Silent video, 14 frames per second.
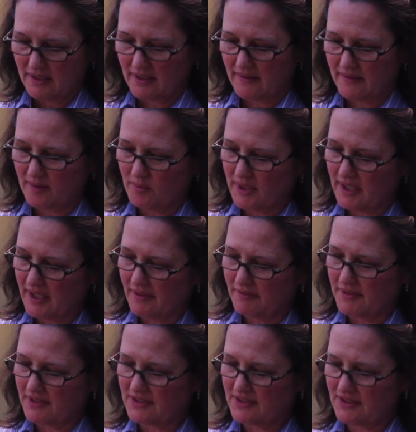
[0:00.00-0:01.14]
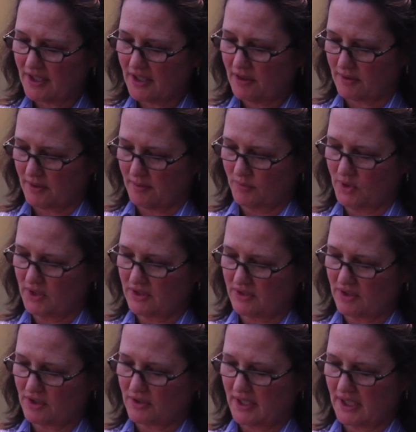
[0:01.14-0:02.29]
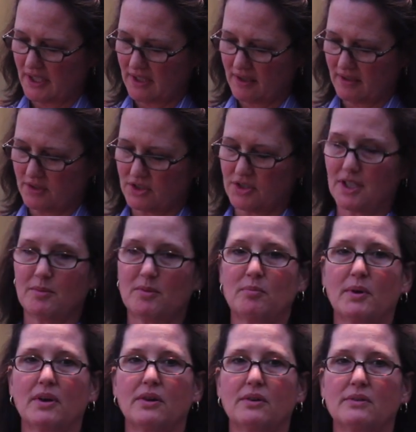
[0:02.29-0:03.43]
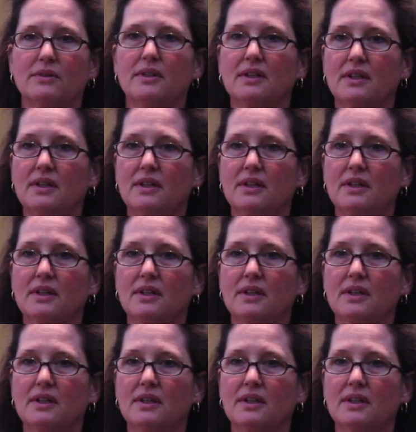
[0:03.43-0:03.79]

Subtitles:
and then we have the sacrum, which is a triangular shaped bone